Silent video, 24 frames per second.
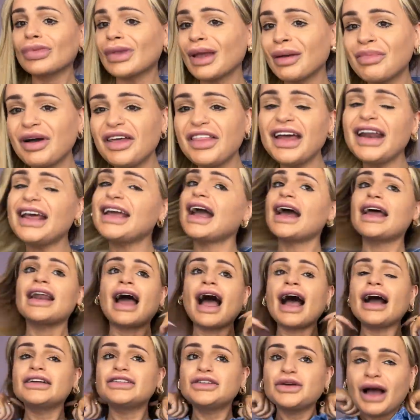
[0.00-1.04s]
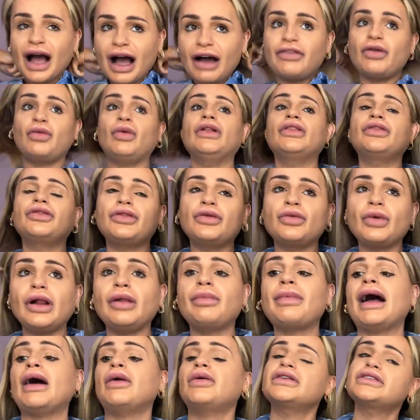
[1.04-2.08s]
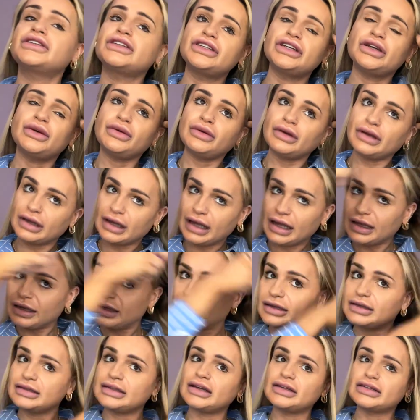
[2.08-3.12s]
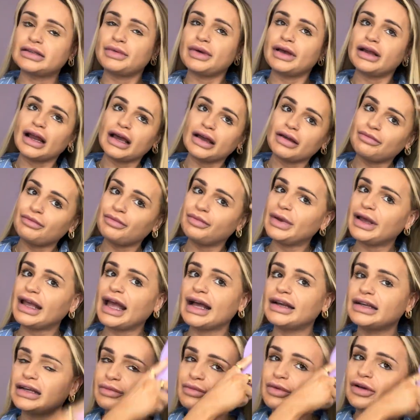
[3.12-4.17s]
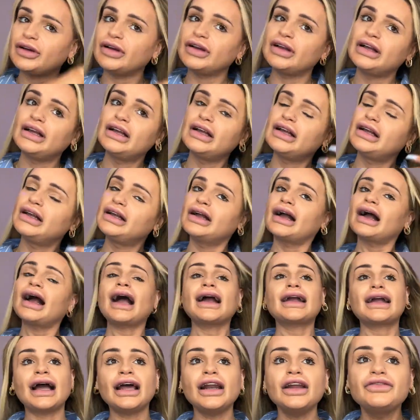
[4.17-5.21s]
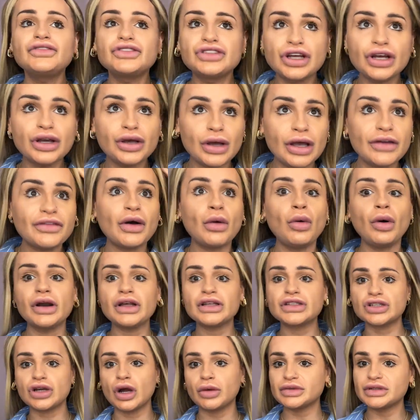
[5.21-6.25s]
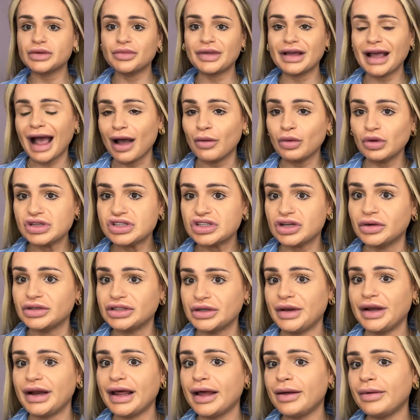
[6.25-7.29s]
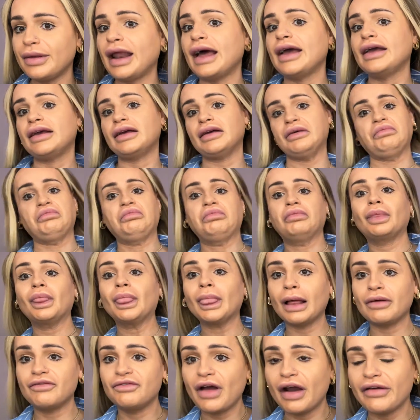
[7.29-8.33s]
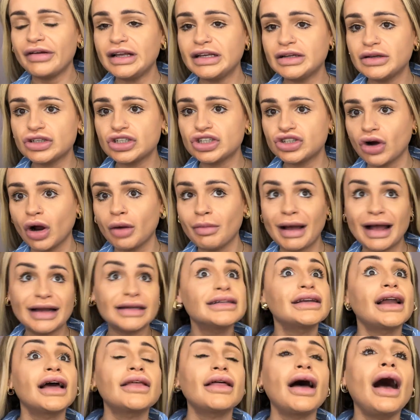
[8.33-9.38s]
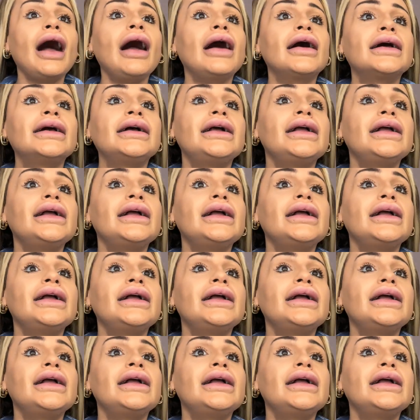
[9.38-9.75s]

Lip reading: But then again, I do have the willpower to do, sounds a bit like big-headed, but I kind of do, if I want to stop something, I will stop doing it. Like, I'm very strong-minded like that.